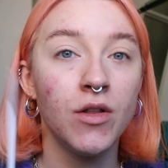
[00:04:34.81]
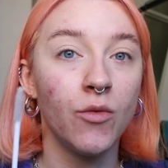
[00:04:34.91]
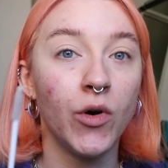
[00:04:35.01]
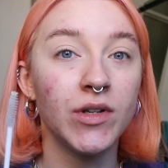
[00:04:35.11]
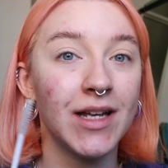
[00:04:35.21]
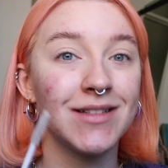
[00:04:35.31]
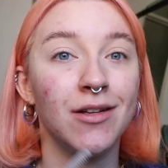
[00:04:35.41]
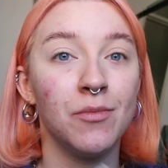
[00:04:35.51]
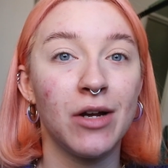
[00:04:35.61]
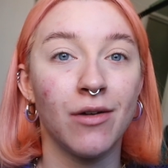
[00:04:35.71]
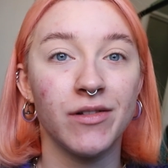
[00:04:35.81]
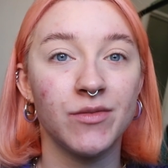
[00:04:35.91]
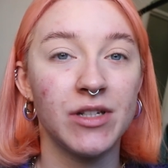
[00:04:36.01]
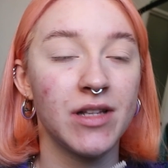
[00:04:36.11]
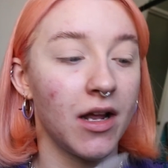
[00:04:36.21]
the wand gets a little bit
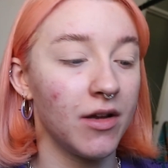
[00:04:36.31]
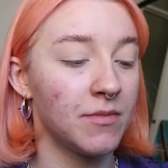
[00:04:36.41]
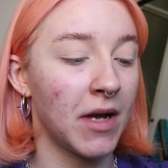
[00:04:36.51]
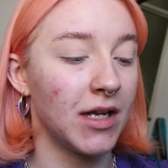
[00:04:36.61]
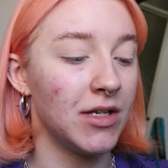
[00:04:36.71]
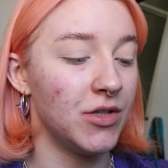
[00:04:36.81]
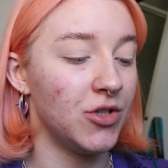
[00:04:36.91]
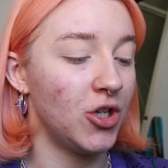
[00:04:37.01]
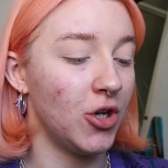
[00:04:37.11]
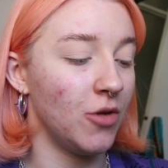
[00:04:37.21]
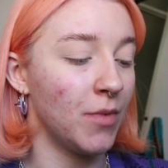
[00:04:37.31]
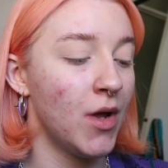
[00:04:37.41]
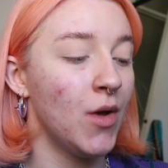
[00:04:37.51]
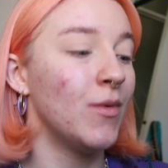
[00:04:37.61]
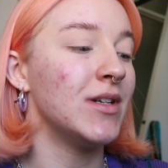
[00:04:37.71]
gross, which then goes back into the tube,
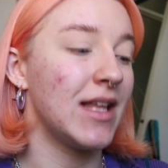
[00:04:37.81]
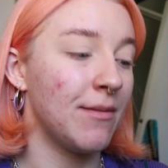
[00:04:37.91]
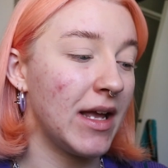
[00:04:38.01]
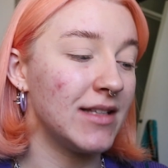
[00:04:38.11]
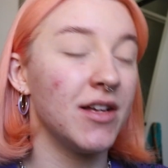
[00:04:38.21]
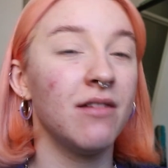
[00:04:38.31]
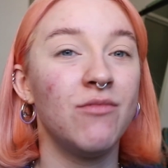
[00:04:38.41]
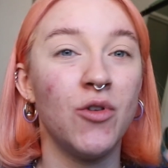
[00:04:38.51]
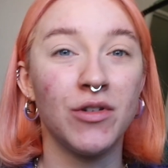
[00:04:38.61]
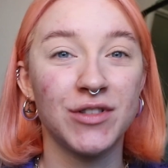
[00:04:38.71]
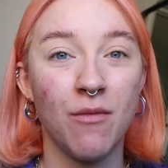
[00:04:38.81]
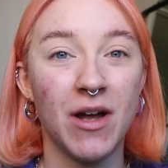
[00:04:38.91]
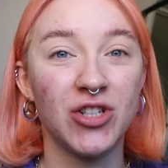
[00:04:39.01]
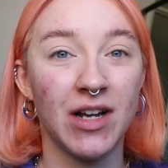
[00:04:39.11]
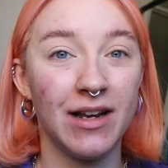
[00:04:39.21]
which then makes it not so
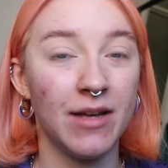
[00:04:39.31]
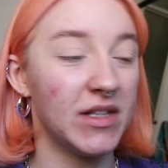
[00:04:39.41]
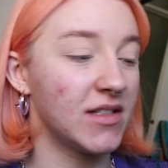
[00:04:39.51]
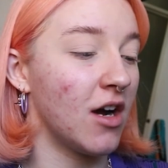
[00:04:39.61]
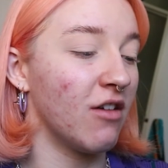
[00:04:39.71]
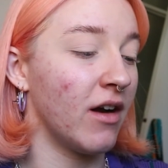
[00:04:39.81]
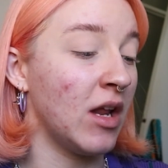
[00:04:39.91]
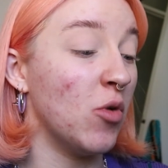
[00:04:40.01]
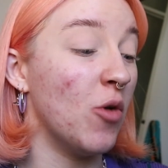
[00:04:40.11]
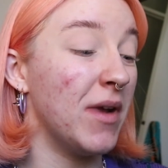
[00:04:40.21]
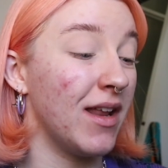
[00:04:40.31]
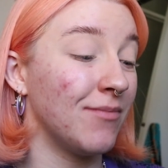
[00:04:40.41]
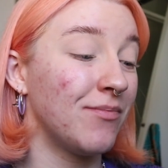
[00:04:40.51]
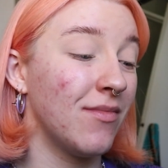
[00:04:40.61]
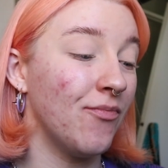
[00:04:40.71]
much a clear mascara anymore, but
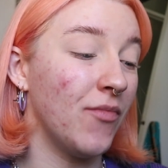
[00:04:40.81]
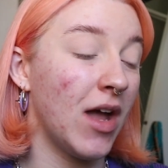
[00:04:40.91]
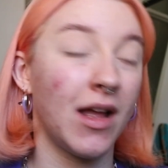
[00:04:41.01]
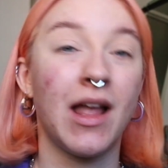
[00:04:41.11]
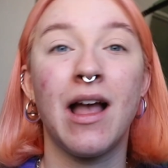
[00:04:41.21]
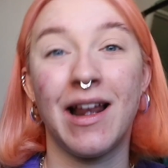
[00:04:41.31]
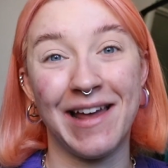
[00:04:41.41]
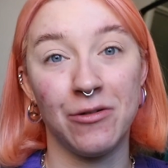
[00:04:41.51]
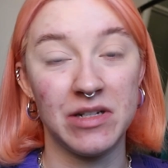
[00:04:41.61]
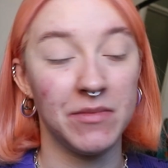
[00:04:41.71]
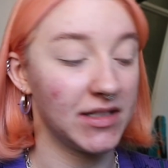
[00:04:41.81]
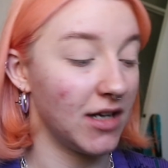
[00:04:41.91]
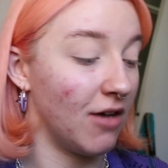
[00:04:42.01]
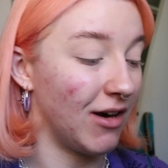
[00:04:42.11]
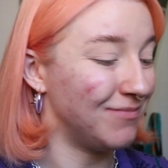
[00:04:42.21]
a a cloudy
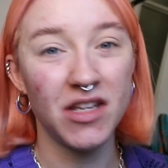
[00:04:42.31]
mascara.